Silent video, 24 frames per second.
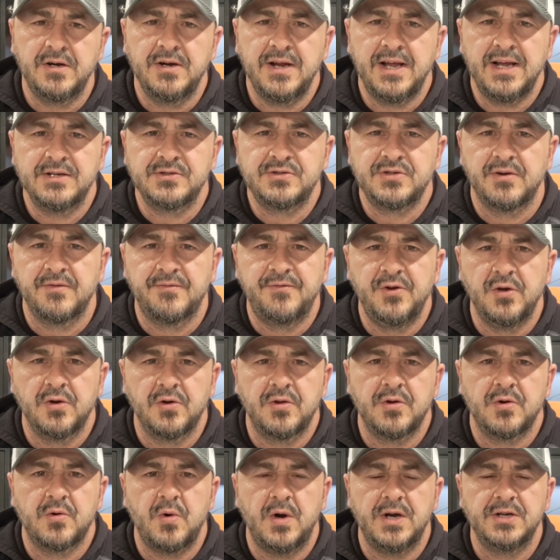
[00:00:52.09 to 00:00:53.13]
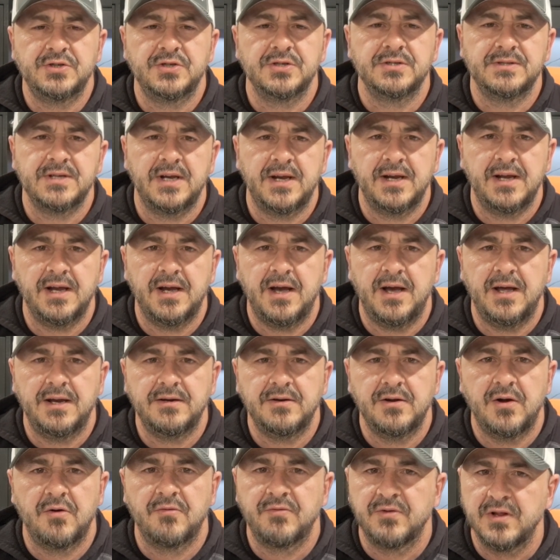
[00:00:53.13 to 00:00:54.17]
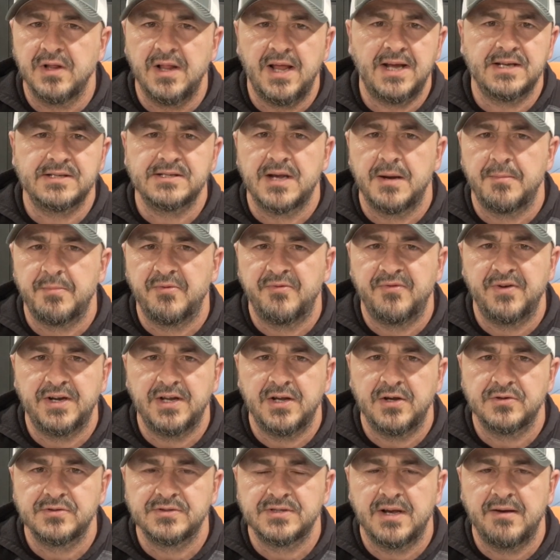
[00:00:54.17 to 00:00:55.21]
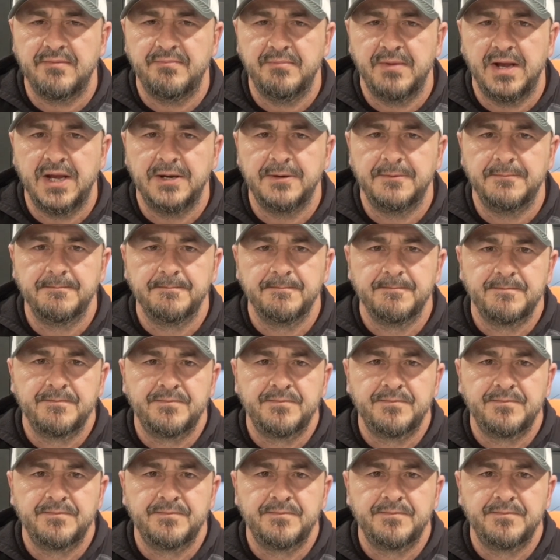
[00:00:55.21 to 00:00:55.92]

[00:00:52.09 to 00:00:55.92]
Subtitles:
and answer a few of the questions I got over the last couple videos I've made.